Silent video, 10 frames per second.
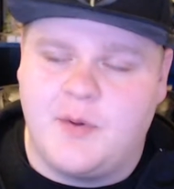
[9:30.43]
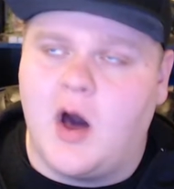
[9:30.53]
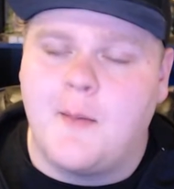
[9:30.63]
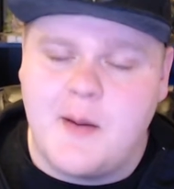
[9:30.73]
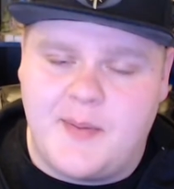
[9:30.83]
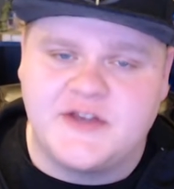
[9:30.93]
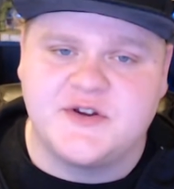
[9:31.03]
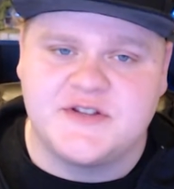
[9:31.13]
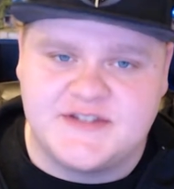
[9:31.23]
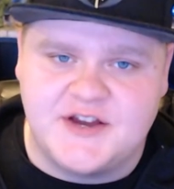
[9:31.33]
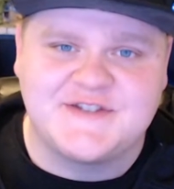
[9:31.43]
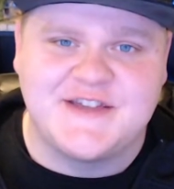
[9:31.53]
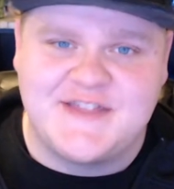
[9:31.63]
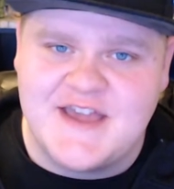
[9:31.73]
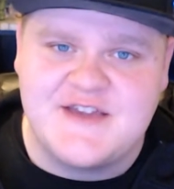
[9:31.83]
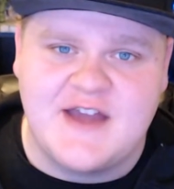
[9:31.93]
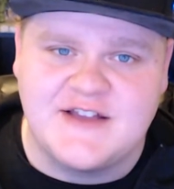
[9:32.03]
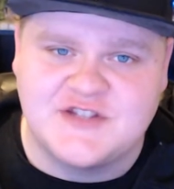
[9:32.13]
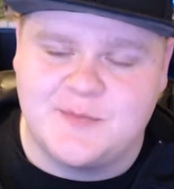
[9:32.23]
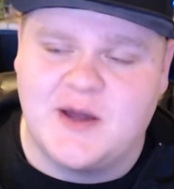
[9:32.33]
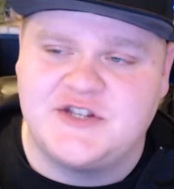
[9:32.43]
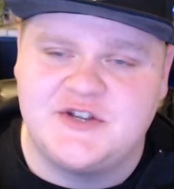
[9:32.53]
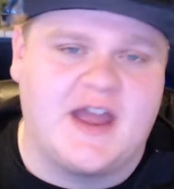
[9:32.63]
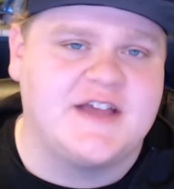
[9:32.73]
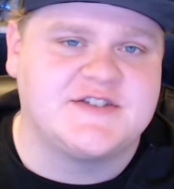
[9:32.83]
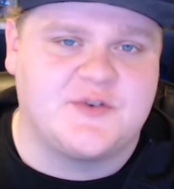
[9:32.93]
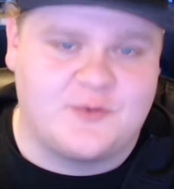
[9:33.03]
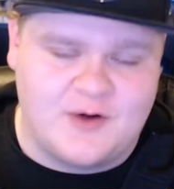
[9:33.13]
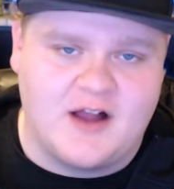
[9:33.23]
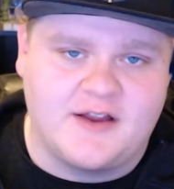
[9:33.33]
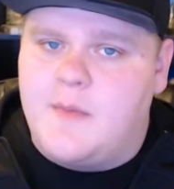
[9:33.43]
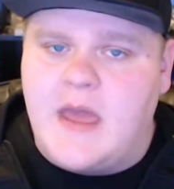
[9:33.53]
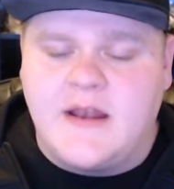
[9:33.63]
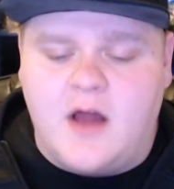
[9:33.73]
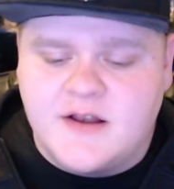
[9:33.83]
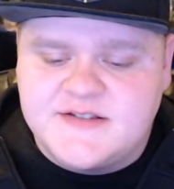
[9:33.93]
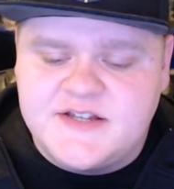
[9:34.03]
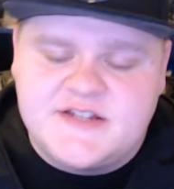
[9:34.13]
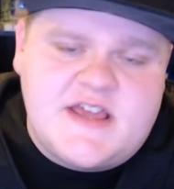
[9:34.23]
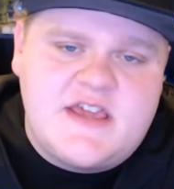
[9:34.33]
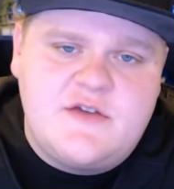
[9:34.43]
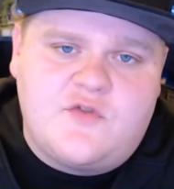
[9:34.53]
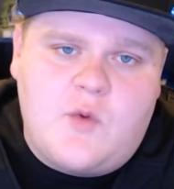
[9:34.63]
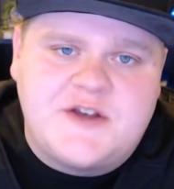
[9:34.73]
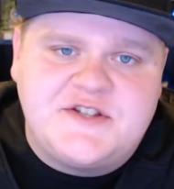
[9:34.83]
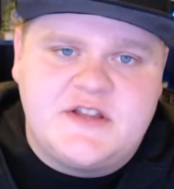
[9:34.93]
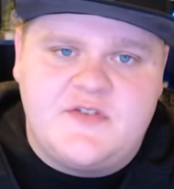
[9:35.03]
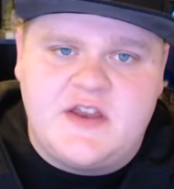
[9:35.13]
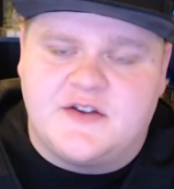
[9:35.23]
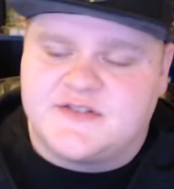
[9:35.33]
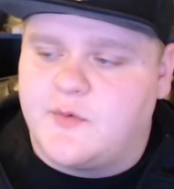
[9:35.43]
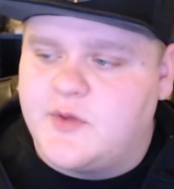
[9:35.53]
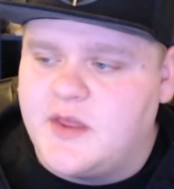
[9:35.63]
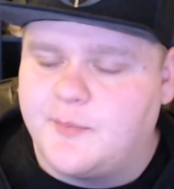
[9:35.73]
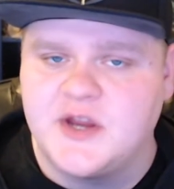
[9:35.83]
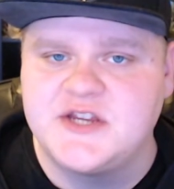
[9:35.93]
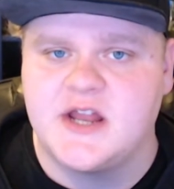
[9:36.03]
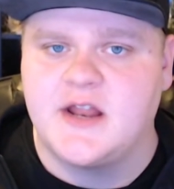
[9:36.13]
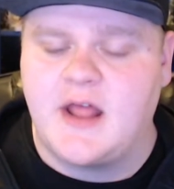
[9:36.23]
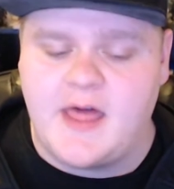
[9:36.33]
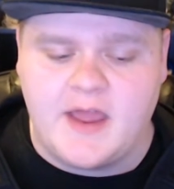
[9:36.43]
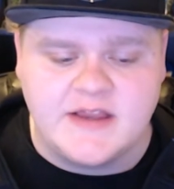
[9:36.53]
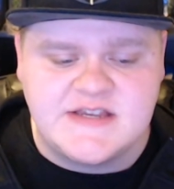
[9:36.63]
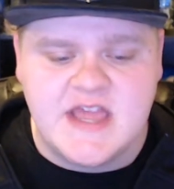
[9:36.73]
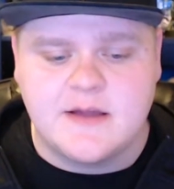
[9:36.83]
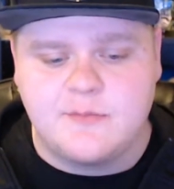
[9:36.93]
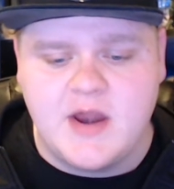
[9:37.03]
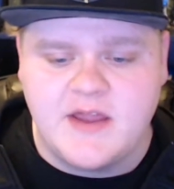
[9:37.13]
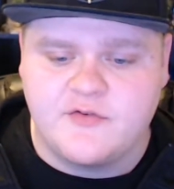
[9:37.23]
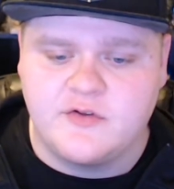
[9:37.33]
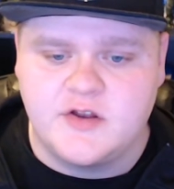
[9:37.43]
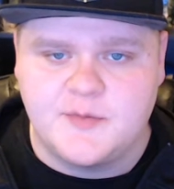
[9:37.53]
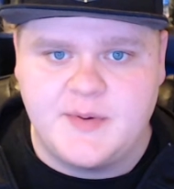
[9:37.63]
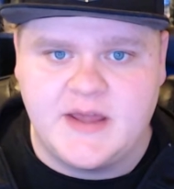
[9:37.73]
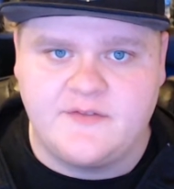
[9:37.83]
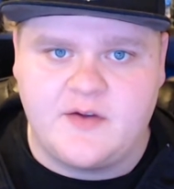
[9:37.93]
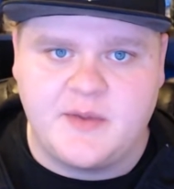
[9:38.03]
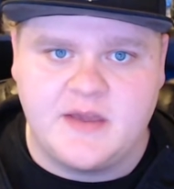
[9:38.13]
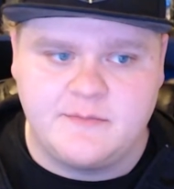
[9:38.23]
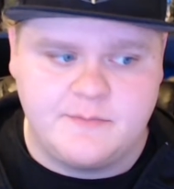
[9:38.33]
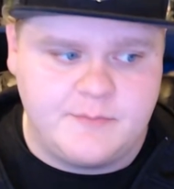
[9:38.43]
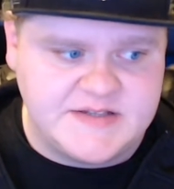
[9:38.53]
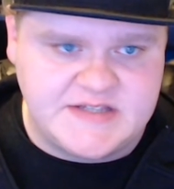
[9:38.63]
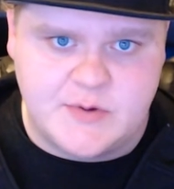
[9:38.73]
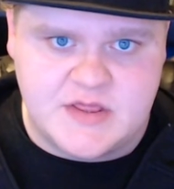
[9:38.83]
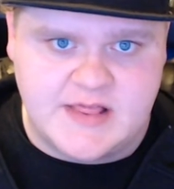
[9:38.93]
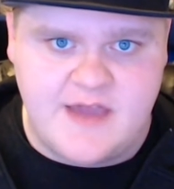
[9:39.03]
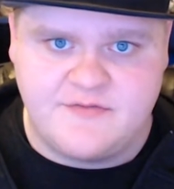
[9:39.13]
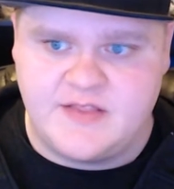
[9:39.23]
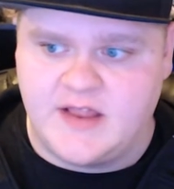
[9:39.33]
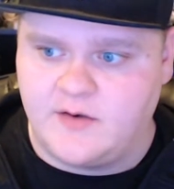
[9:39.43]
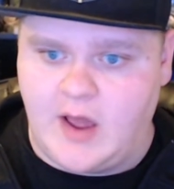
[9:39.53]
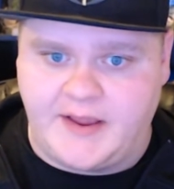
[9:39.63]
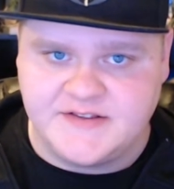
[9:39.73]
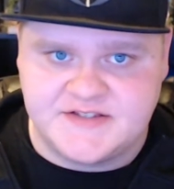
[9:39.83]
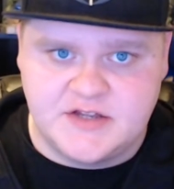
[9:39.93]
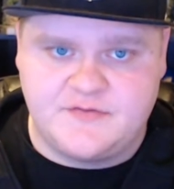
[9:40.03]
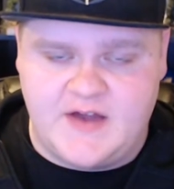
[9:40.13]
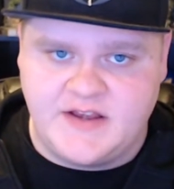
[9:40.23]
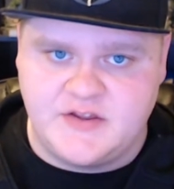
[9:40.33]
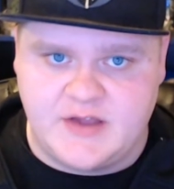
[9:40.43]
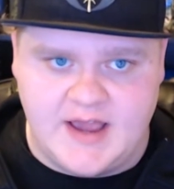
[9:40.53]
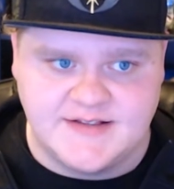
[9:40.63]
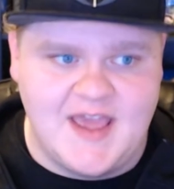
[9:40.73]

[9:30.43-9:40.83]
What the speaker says: all my patrons, seriously, thank you guys so much. You guys rock. And honestly, just thank you for watching the videos. I really appreciate it. I can take a break for a little bit if I'm getting busy with life, and that I can still find you guys.